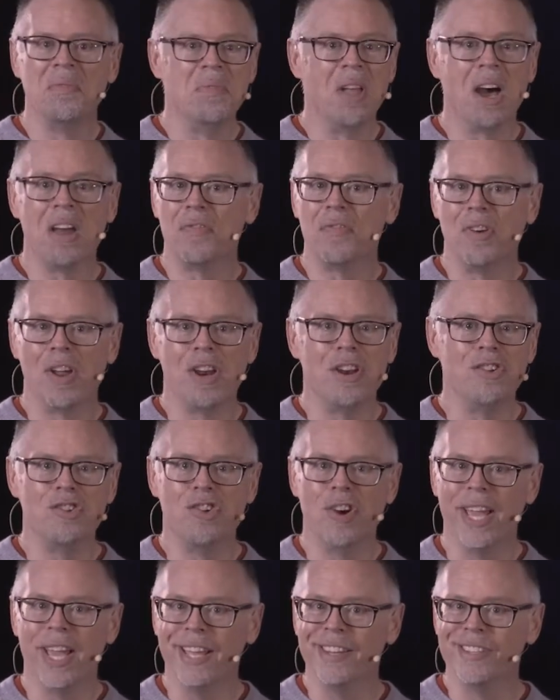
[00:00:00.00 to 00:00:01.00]
Not afraid of
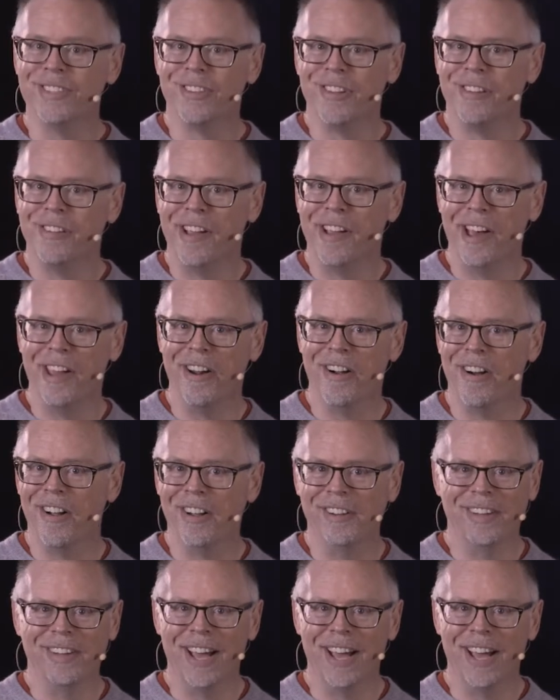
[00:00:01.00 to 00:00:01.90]
trains at all.